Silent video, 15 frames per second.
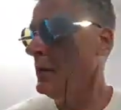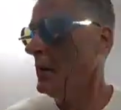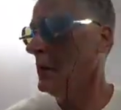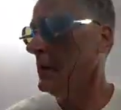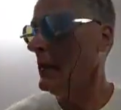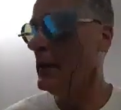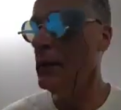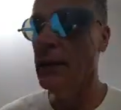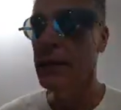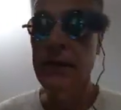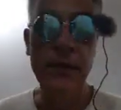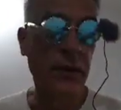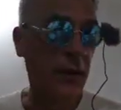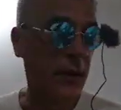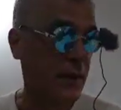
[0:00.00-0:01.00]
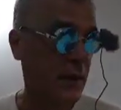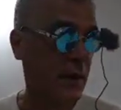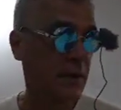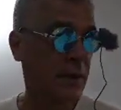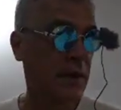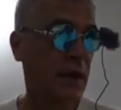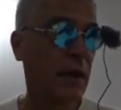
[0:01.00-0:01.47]
wrong light. I'll turn out the
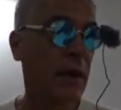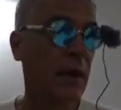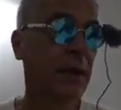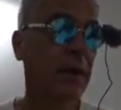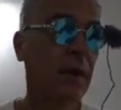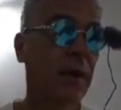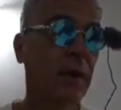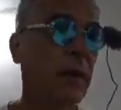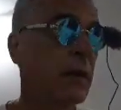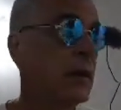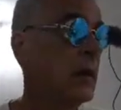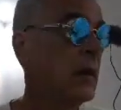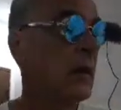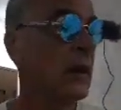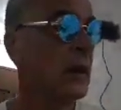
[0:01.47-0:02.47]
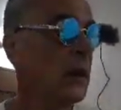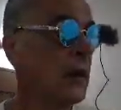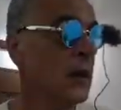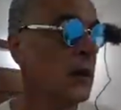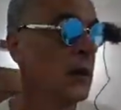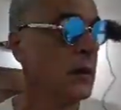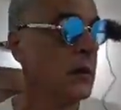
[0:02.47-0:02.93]
outside light there.
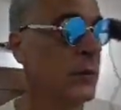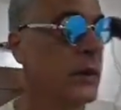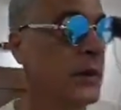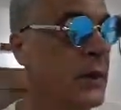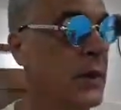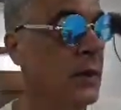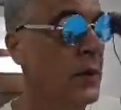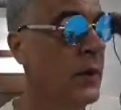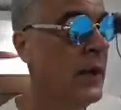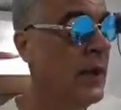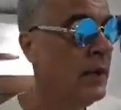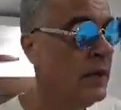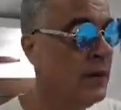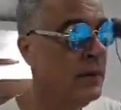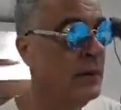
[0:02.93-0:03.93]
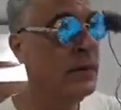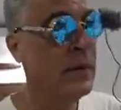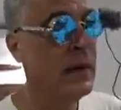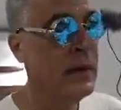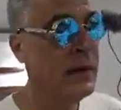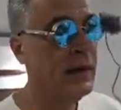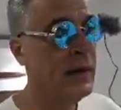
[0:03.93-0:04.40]
But we had
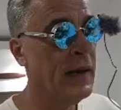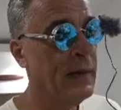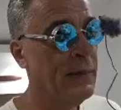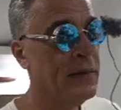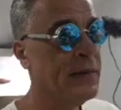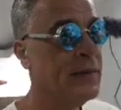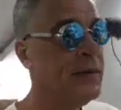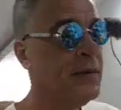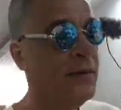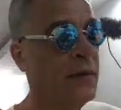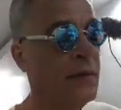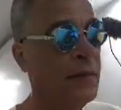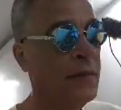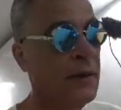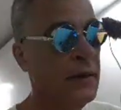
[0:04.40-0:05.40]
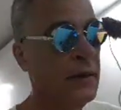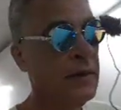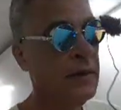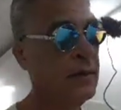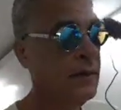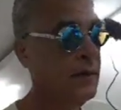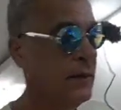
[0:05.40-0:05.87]
our neighbors from
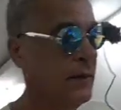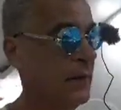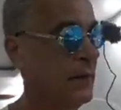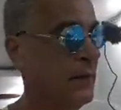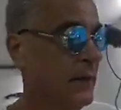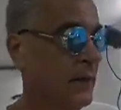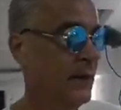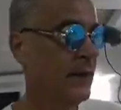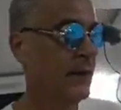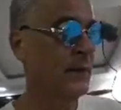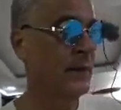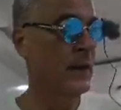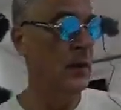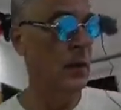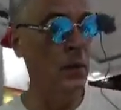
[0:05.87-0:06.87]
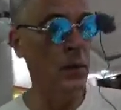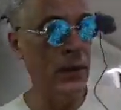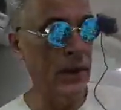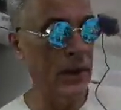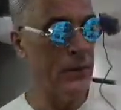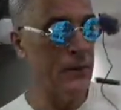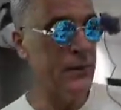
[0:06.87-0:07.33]
the old
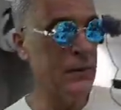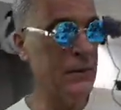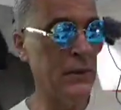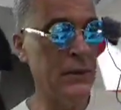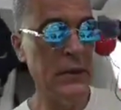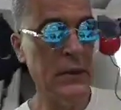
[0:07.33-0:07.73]
house.